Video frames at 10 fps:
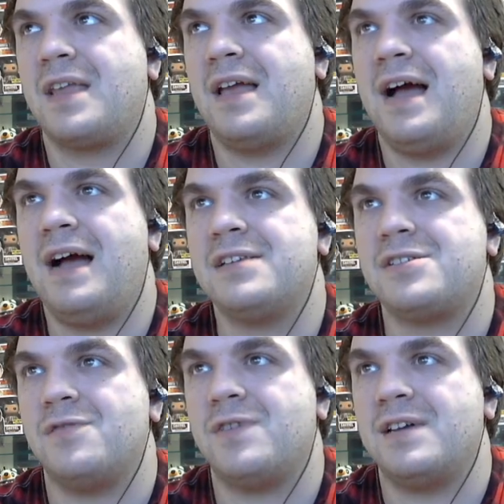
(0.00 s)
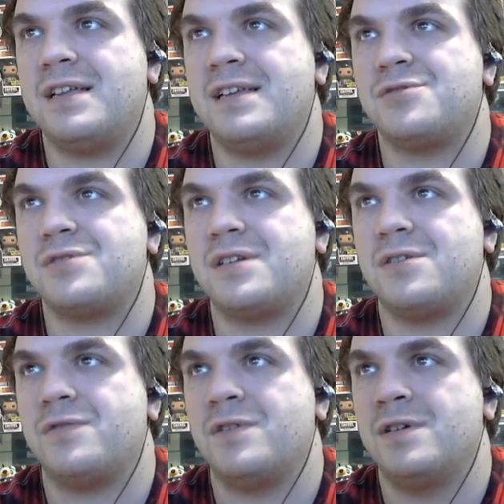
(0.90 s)
I just don't find that interesting
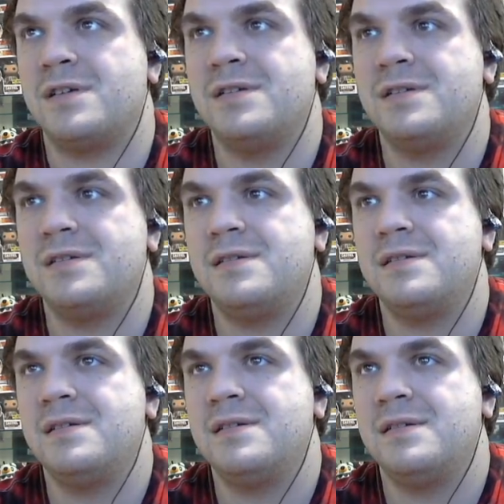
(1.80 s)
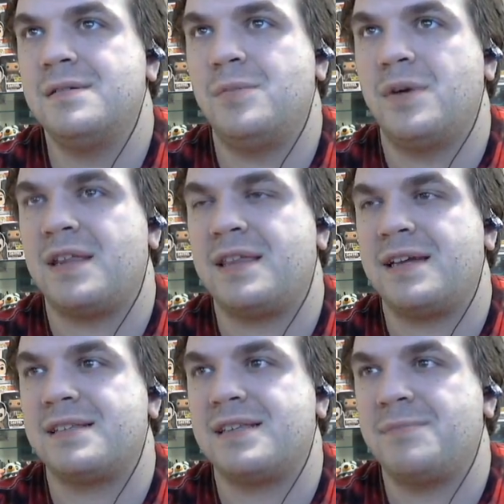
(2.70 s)
or fun. But I think
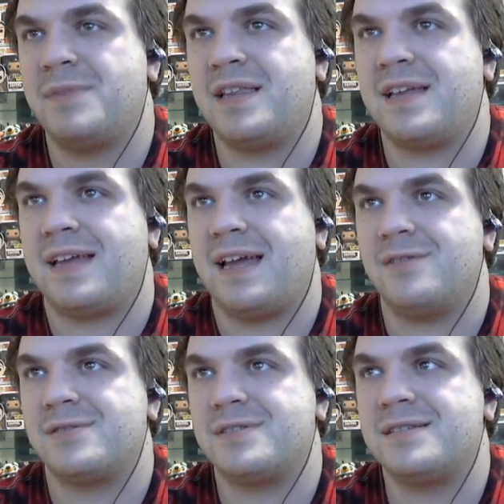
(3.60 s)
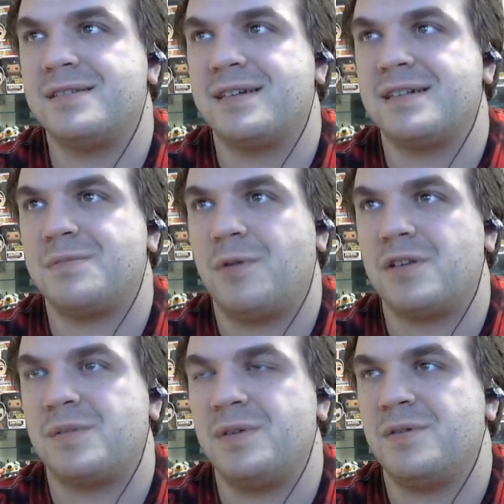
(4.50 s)
it, but I think it counts. Like it's part
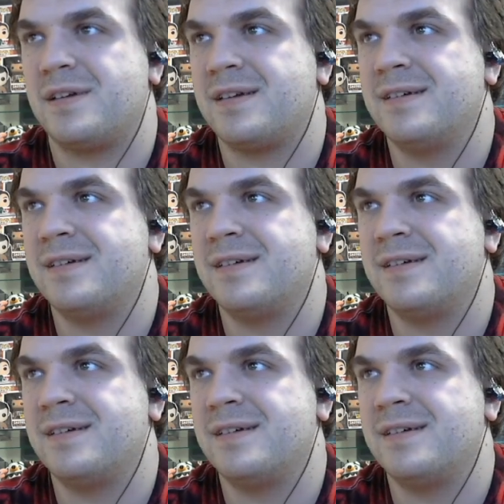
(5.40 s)
of speedrunning.